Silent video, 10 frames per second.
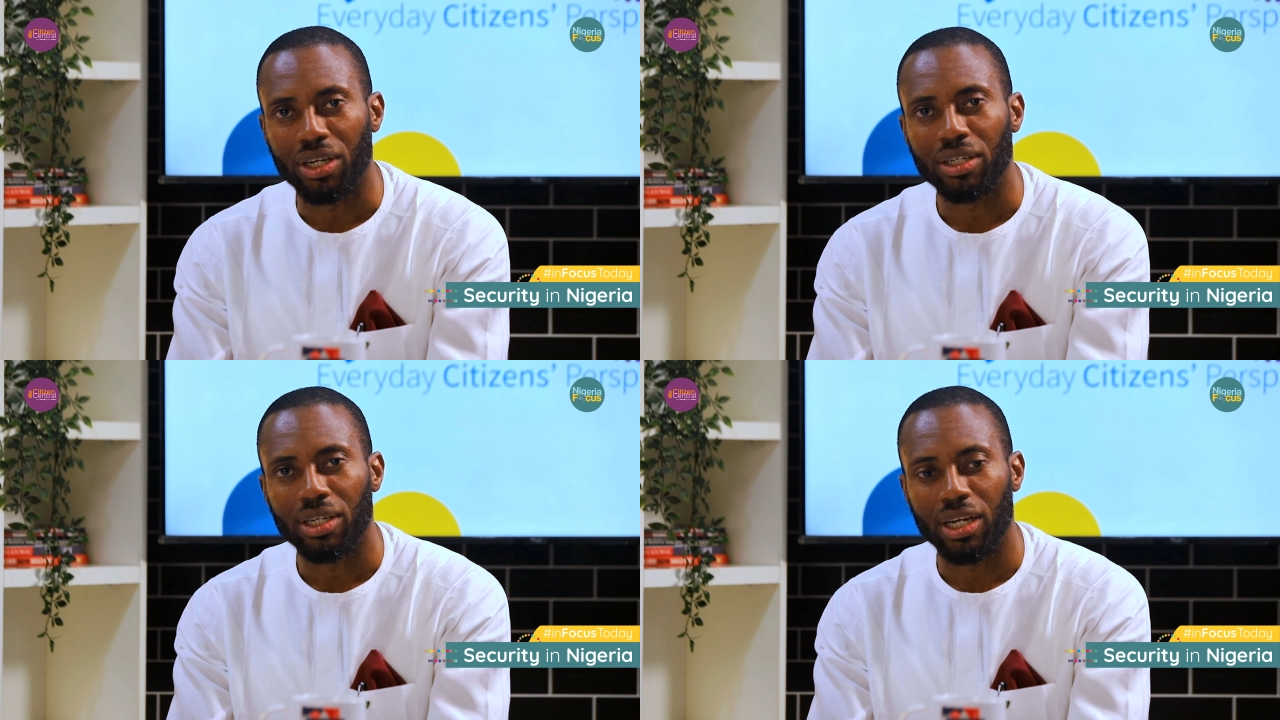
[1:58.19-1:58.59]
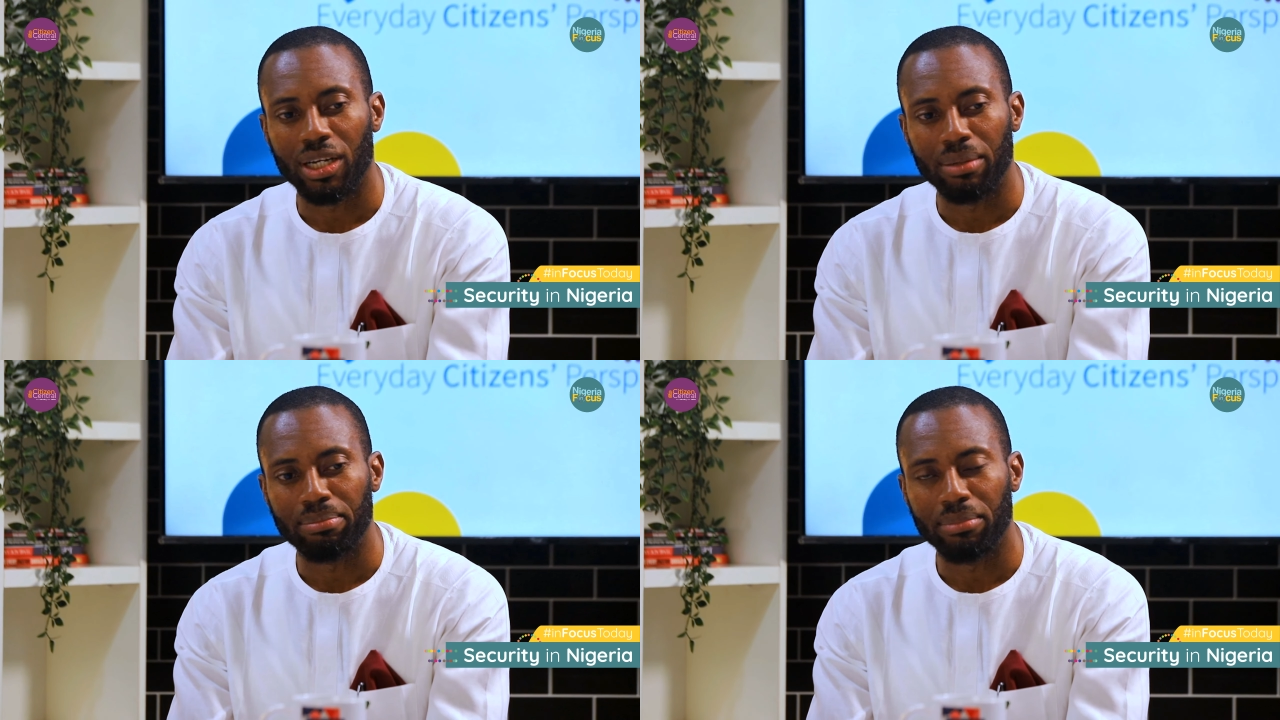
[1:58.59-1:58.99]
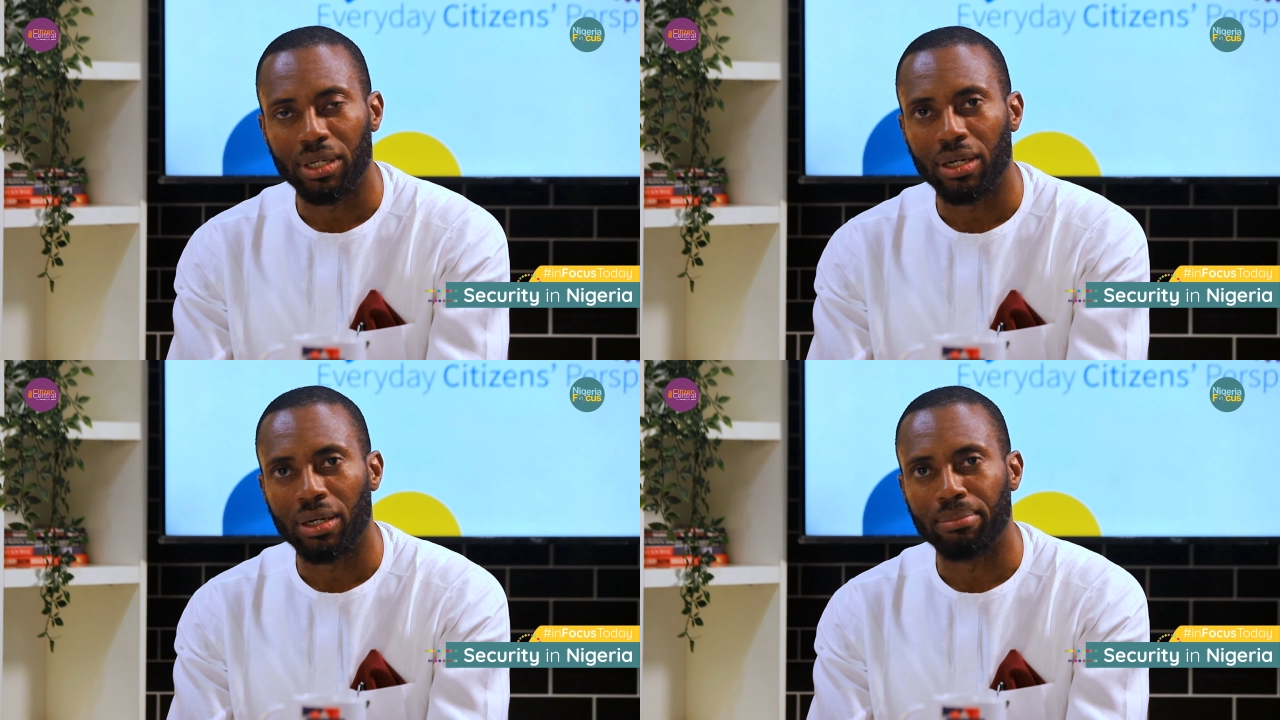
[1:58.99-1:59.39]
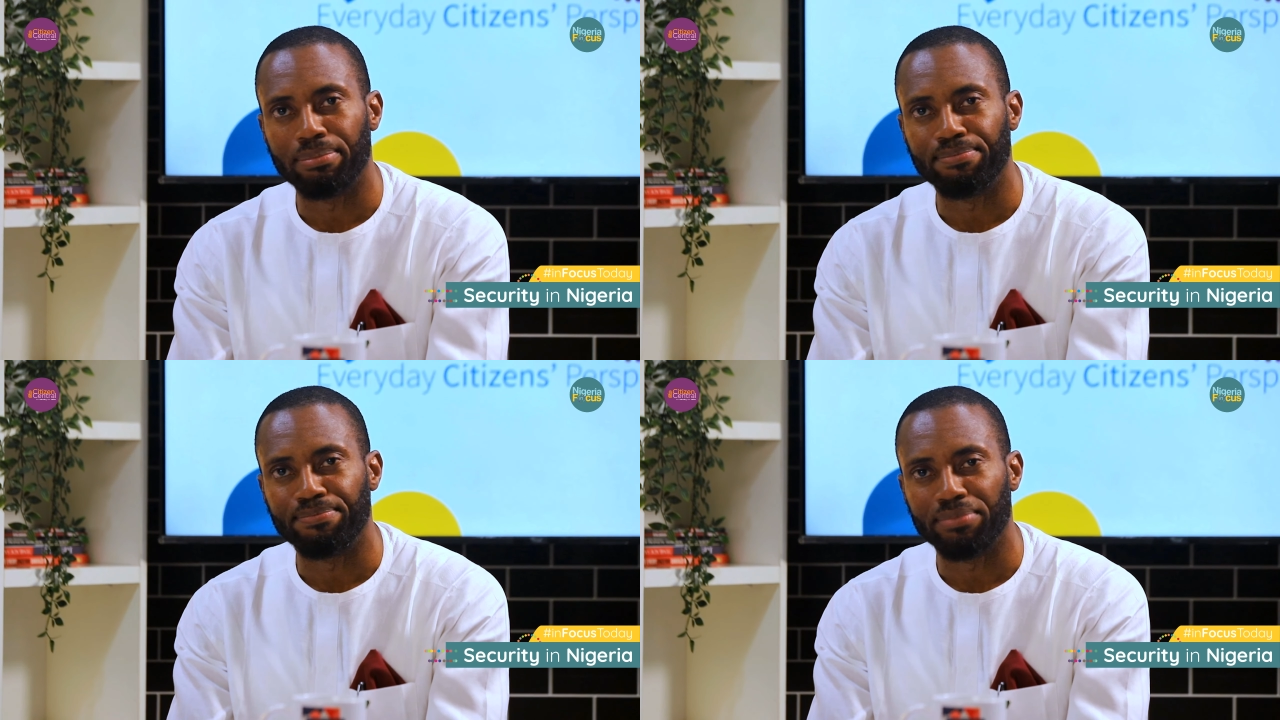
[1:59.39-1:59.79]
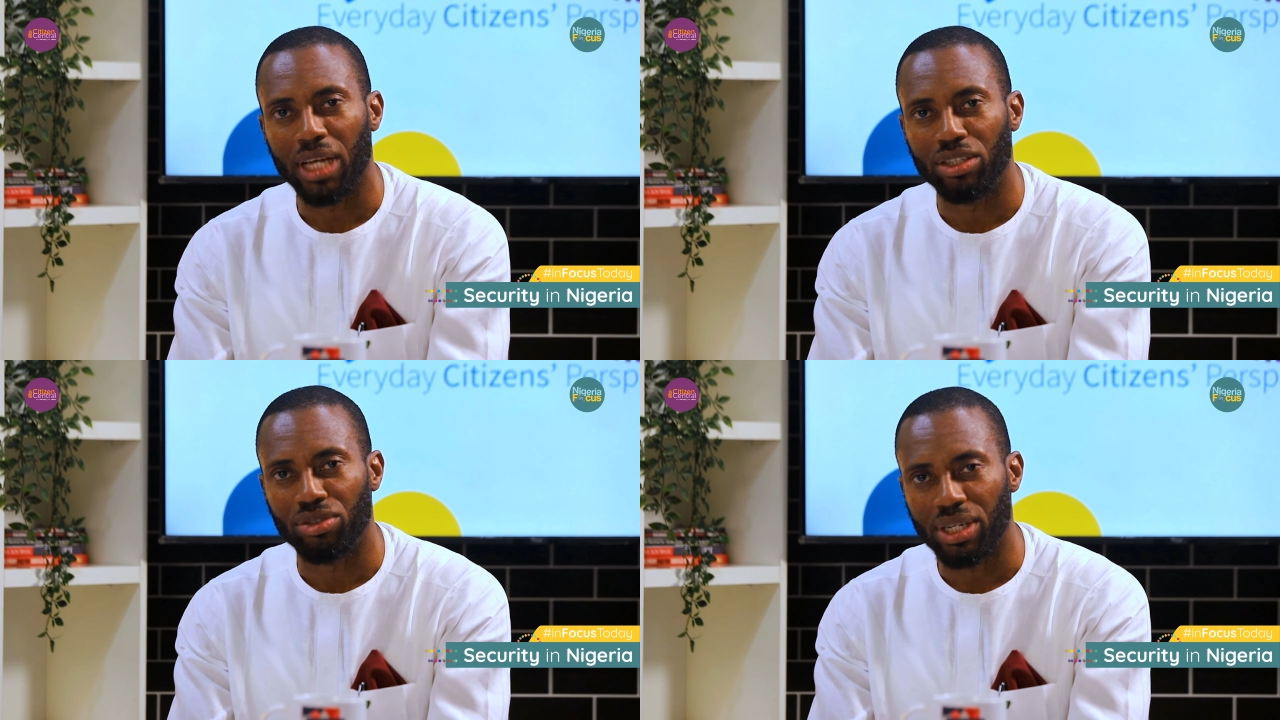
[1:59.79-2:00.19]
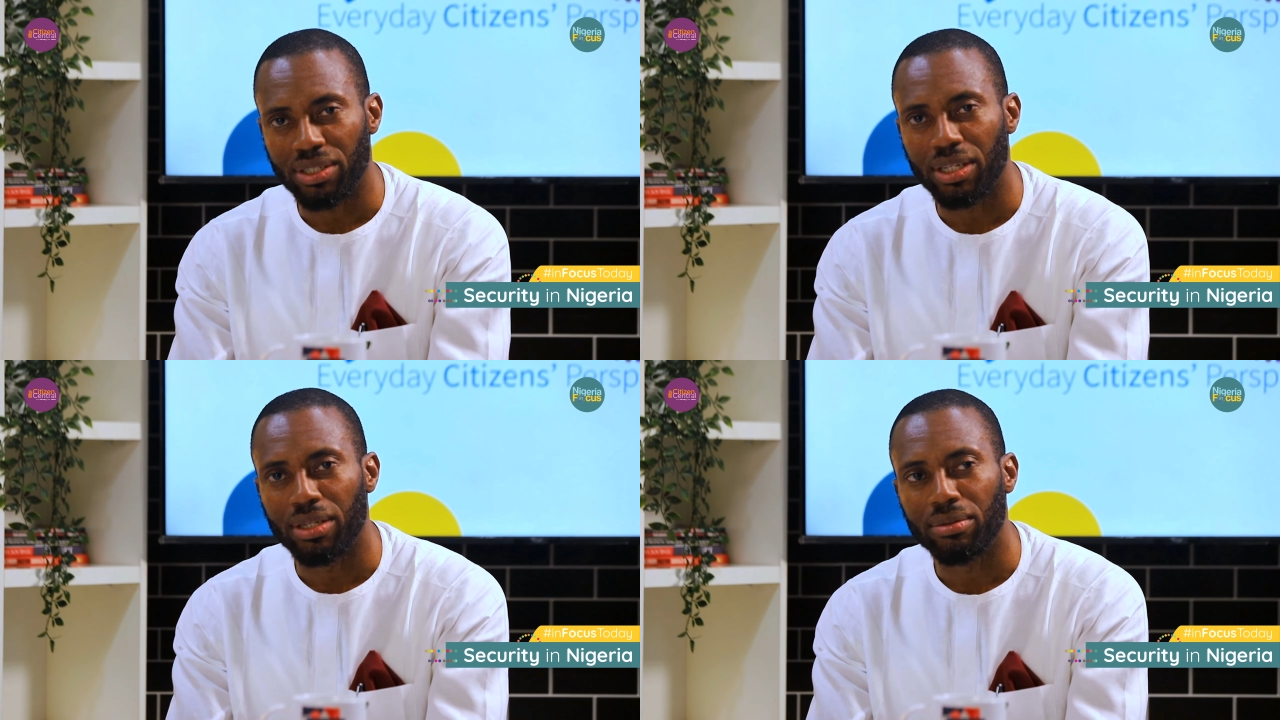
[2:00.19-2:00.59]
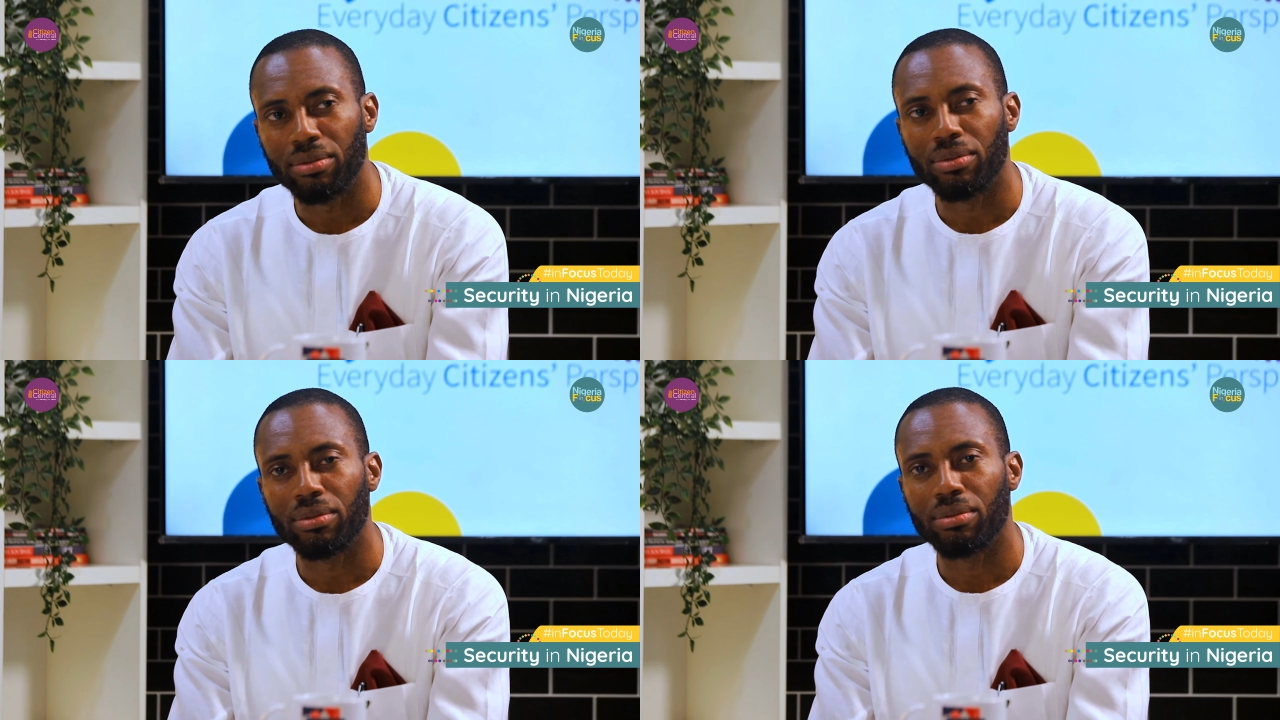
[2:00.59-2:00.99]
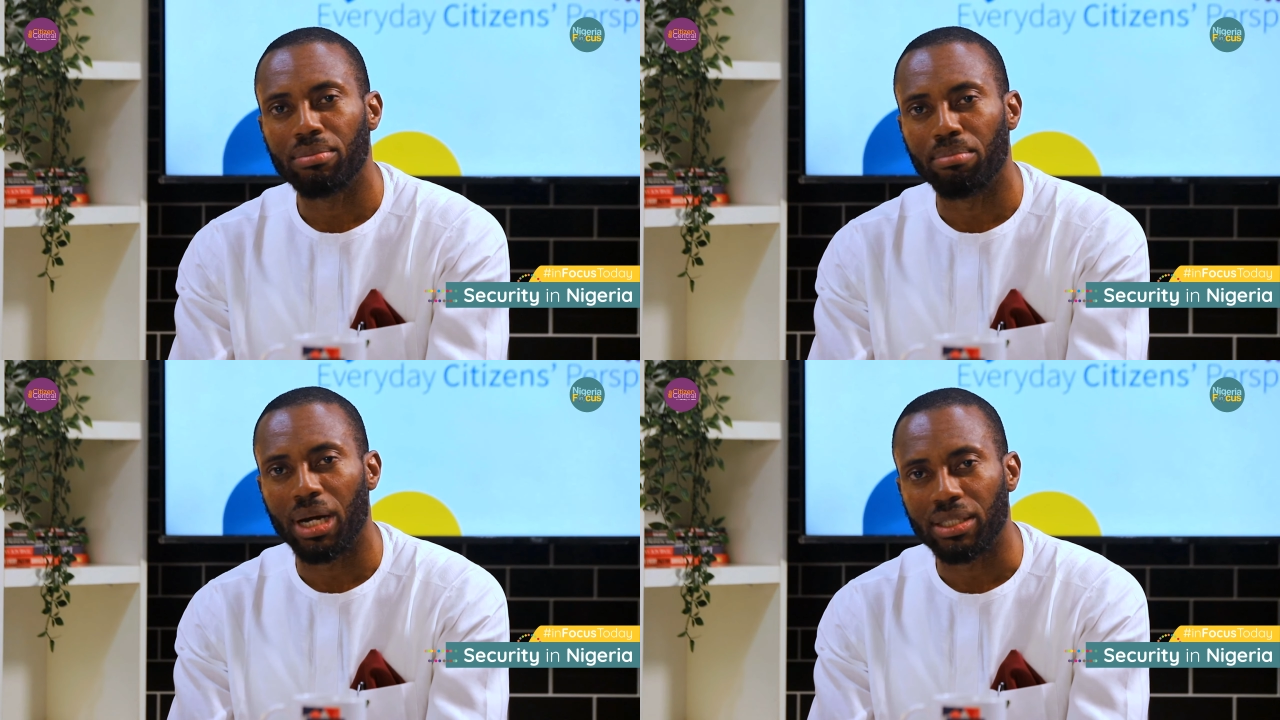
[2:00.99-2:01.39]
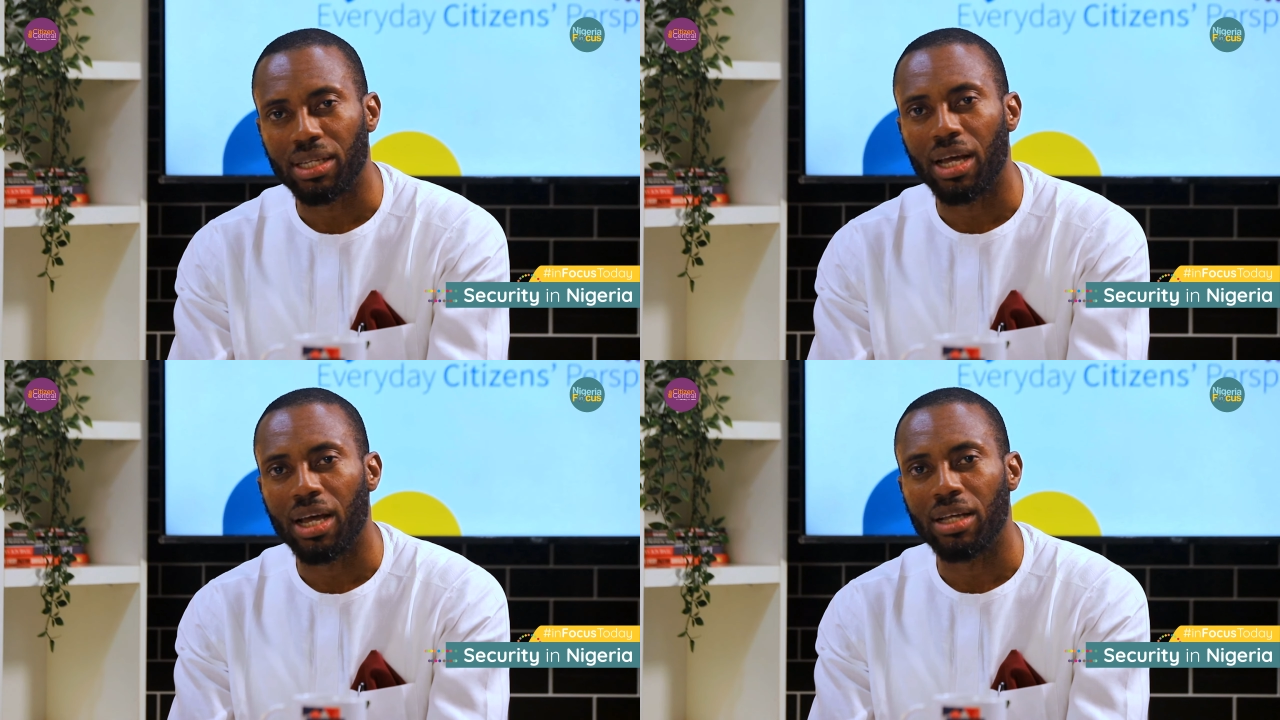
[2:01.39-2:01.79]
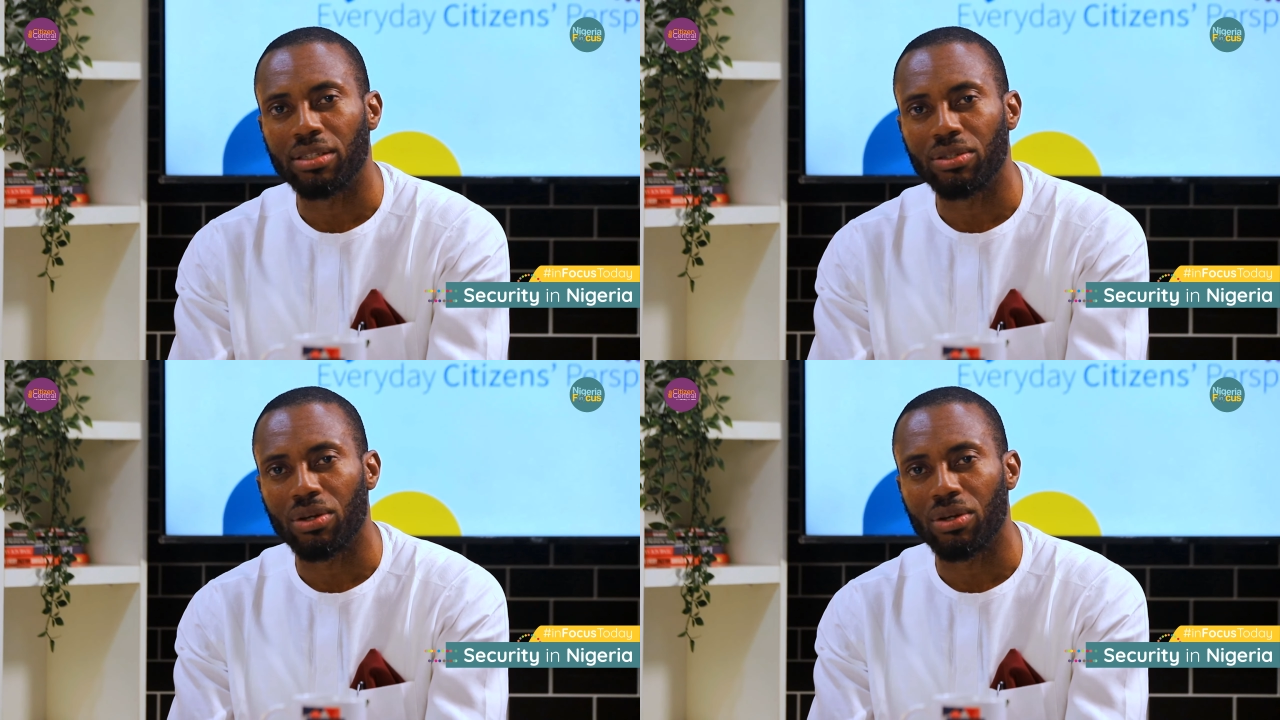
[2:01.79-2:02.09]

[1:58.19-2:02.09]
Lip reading: and I'm addressing matters of